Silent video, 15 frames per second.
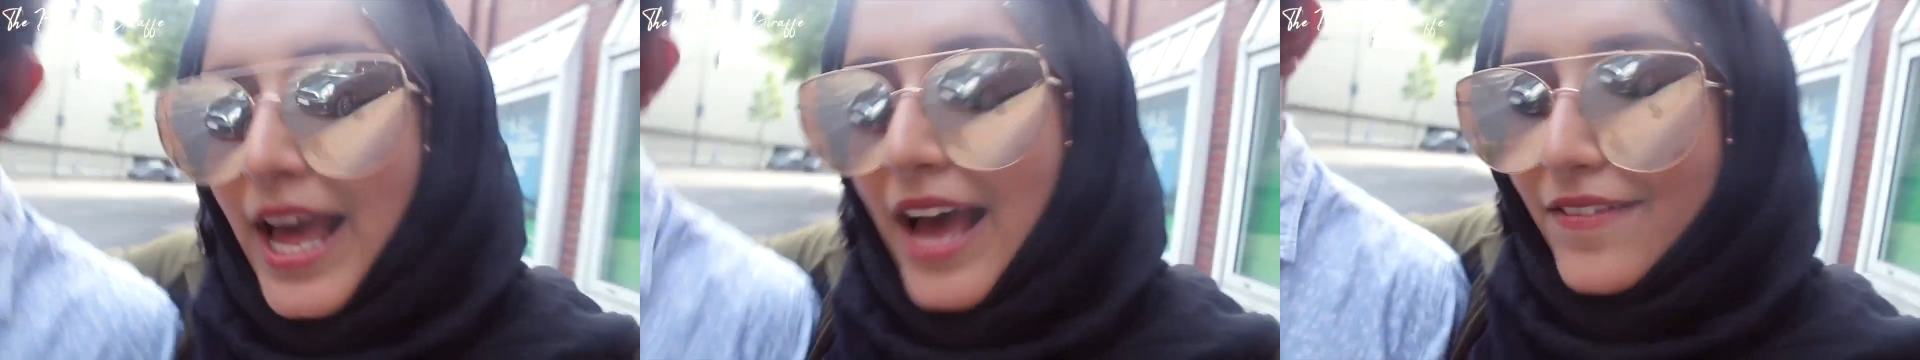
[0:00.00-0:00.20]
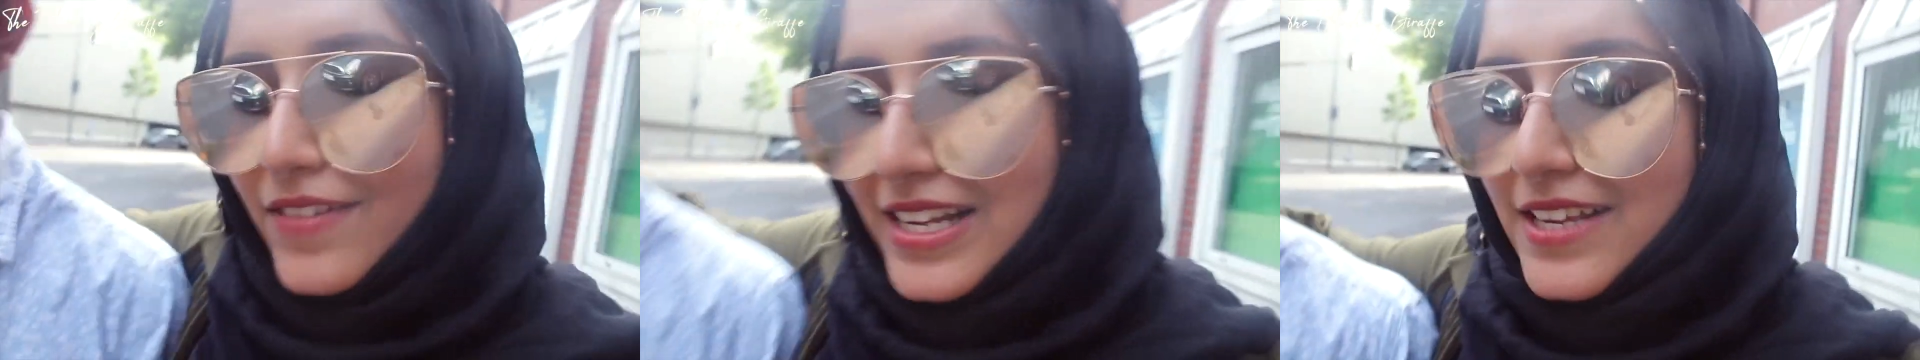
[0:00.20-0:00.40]

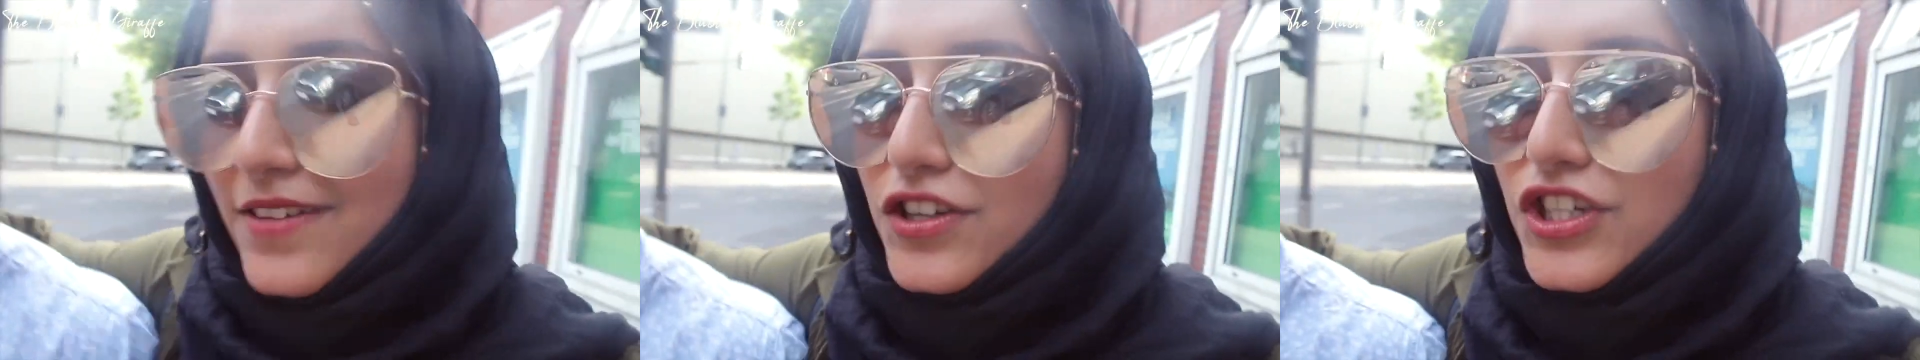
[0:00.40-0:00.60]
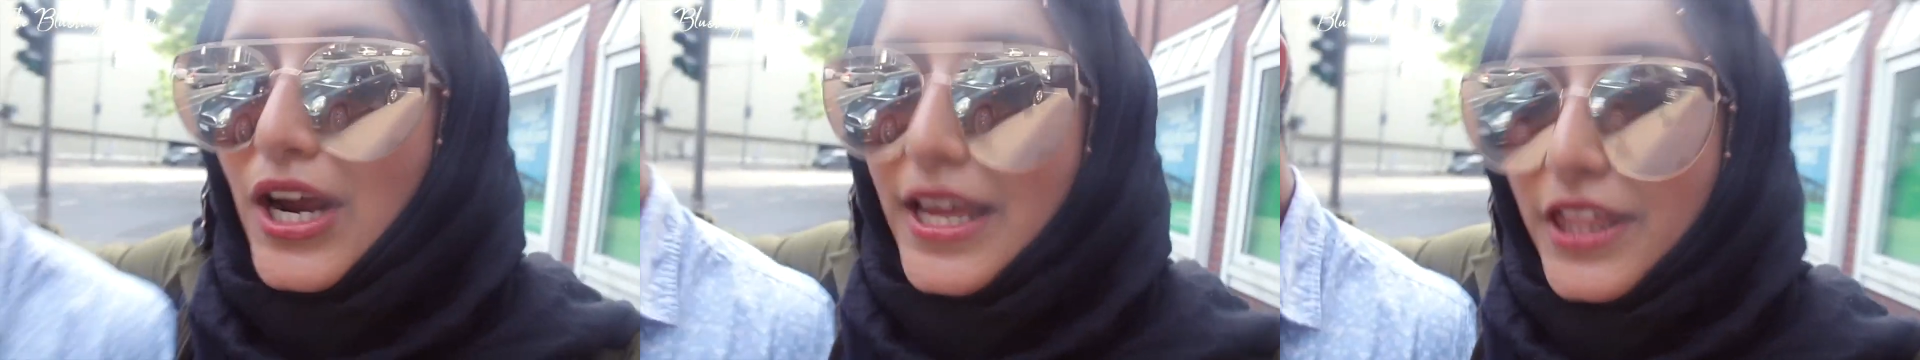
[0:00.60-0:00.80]
Let's have
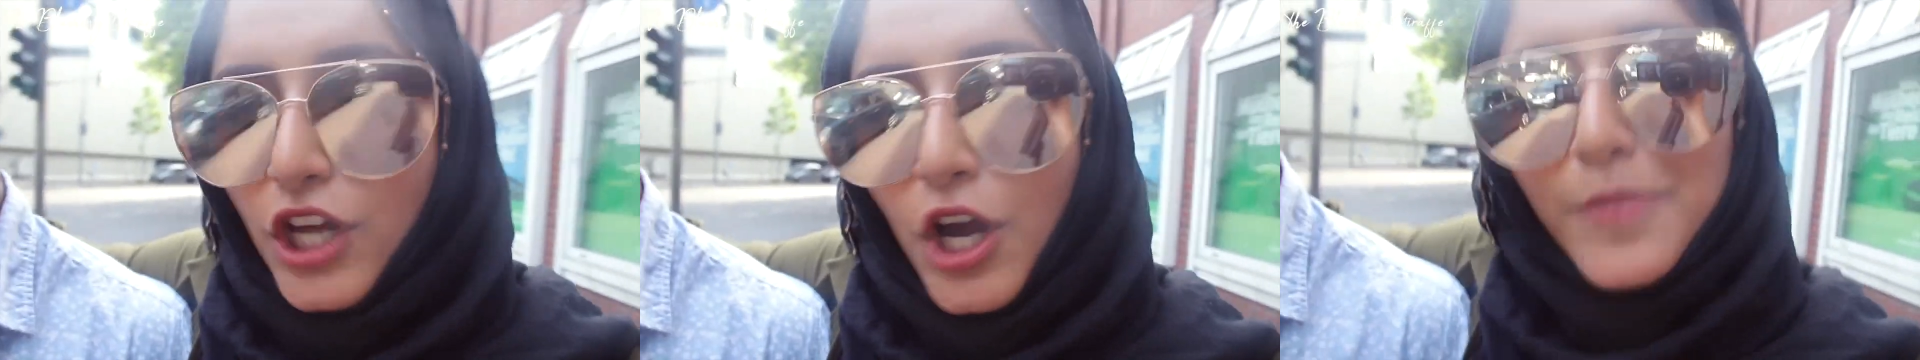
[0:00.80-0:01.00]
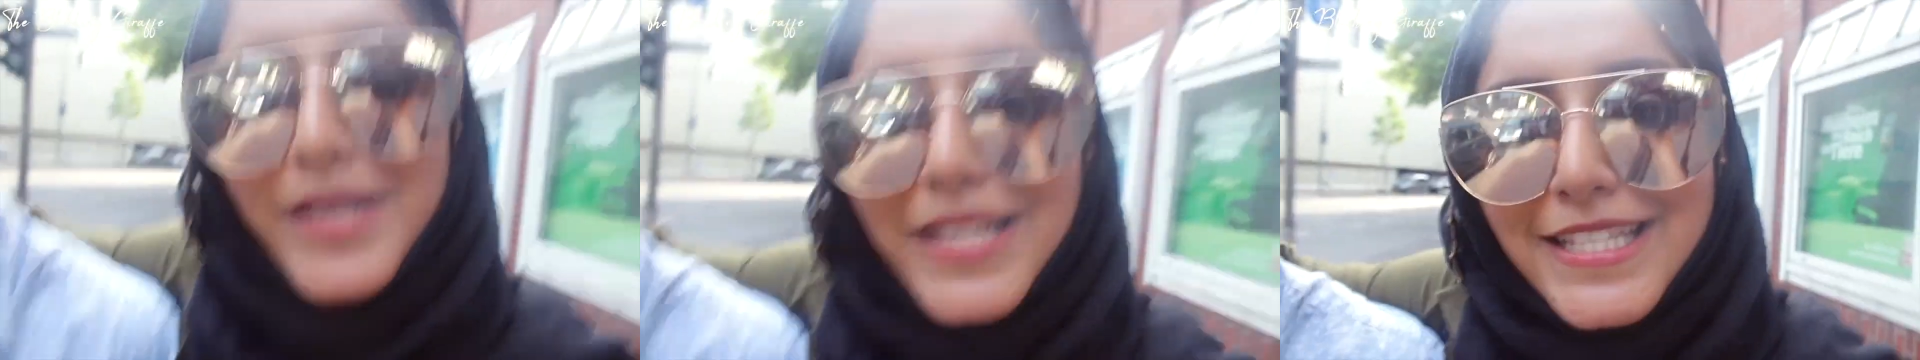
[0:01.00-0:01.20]
a chat in the
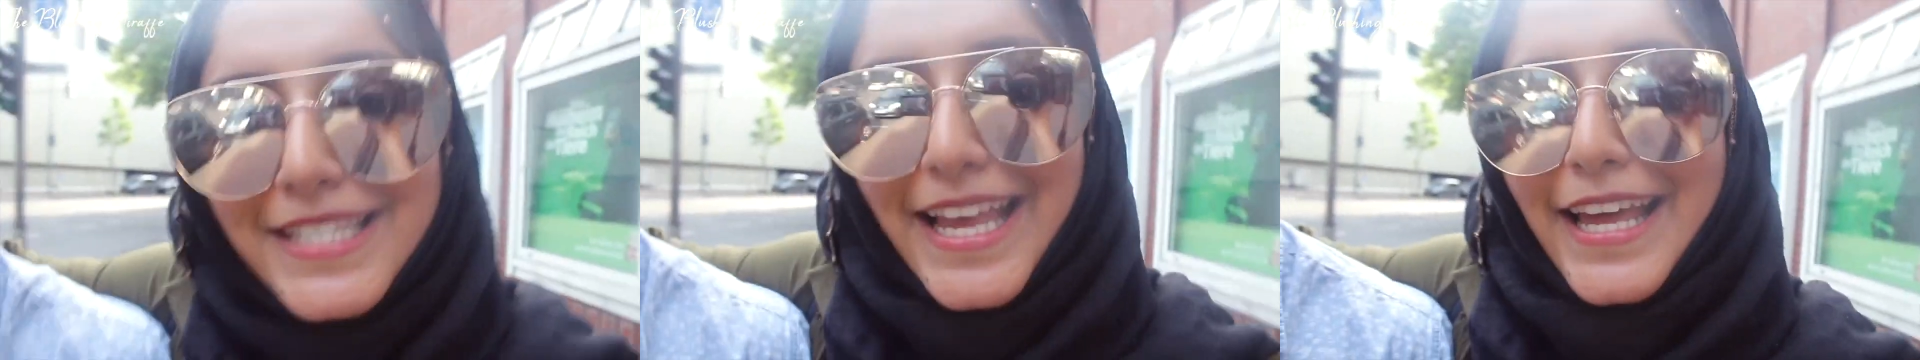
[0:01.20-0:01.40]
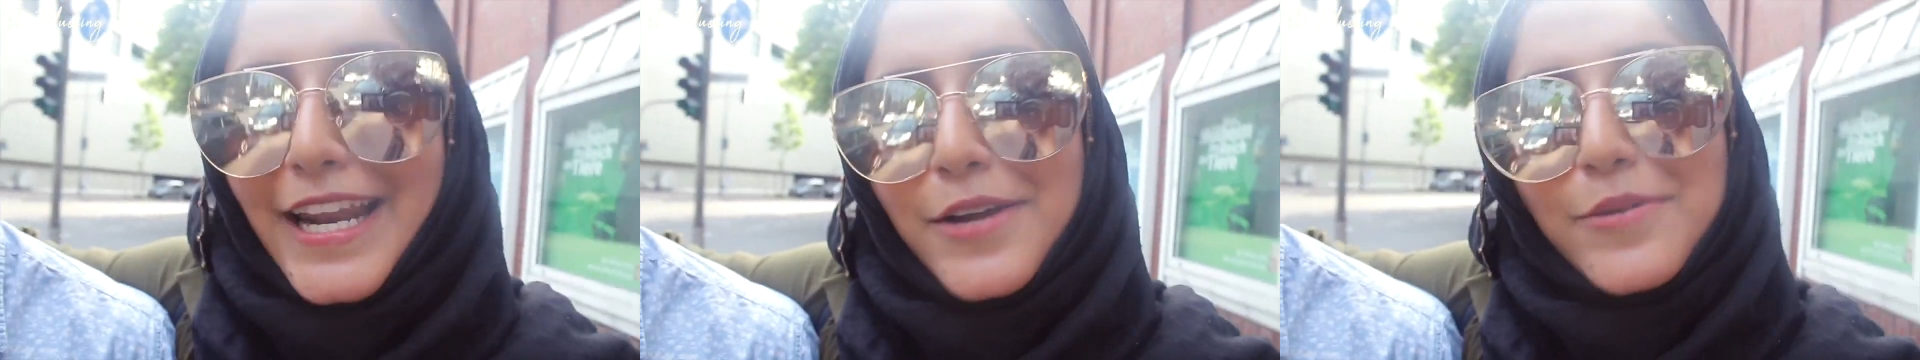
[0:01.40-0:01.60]
comments,
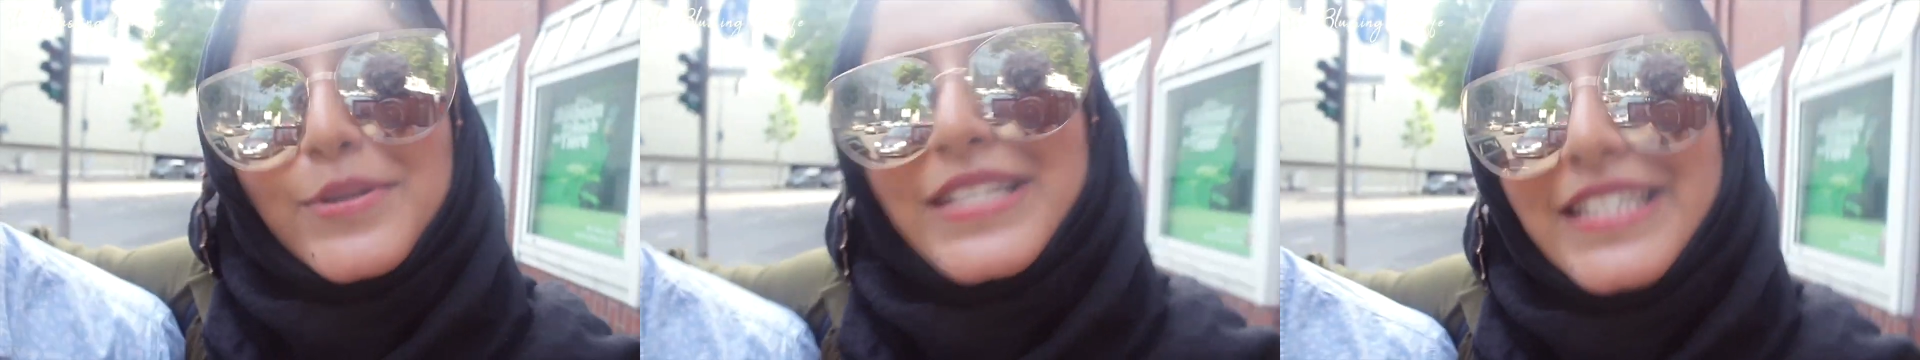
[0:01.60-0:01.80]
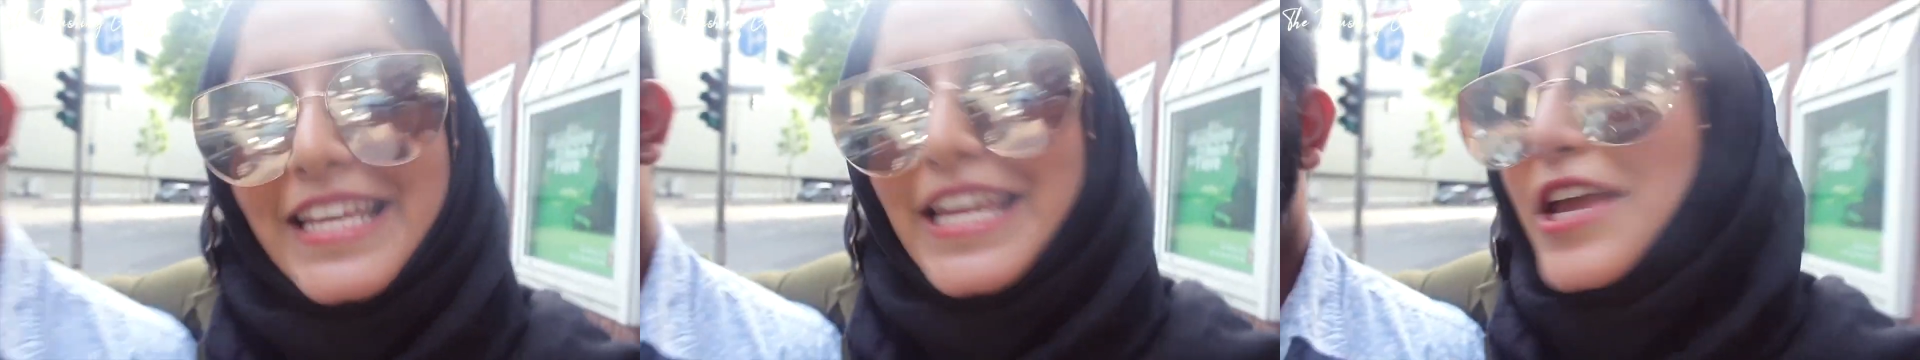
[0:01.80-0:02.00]
and I will
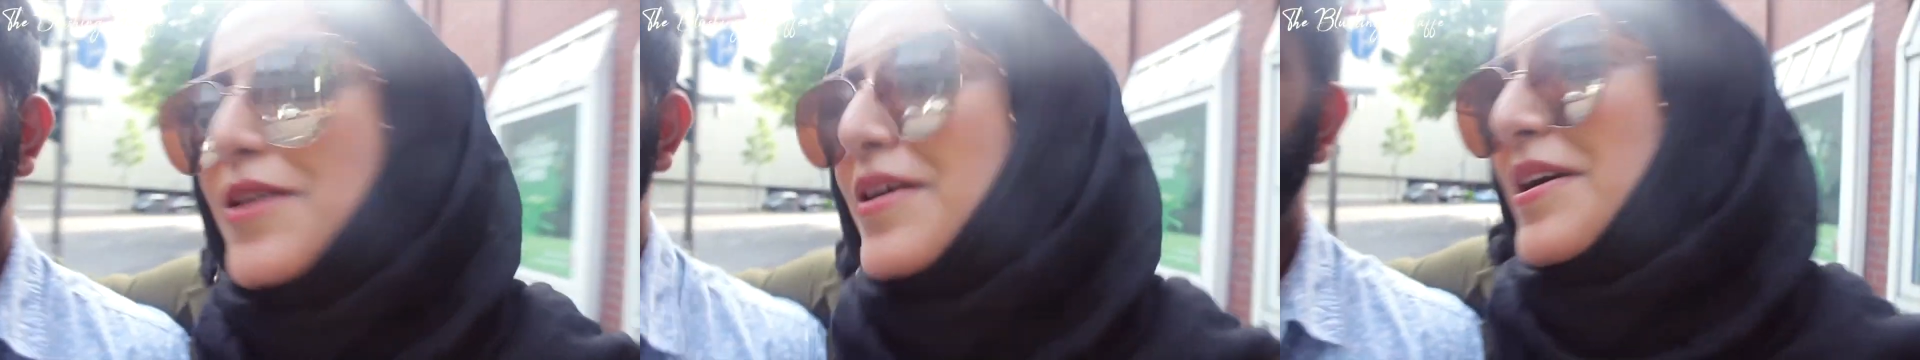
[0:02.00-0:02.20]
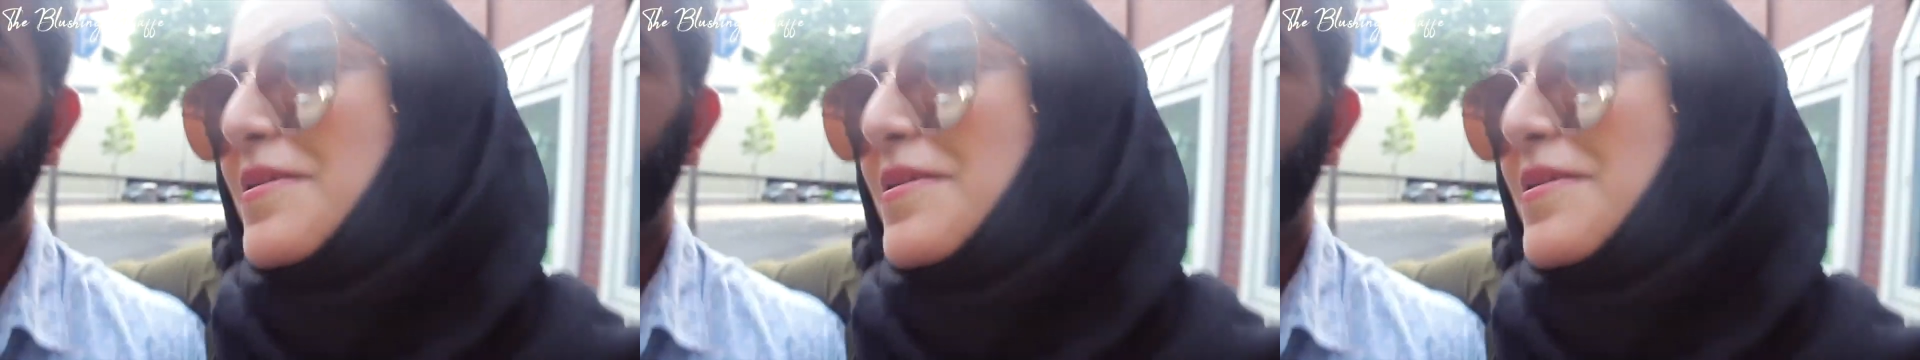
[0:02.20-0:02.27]
see you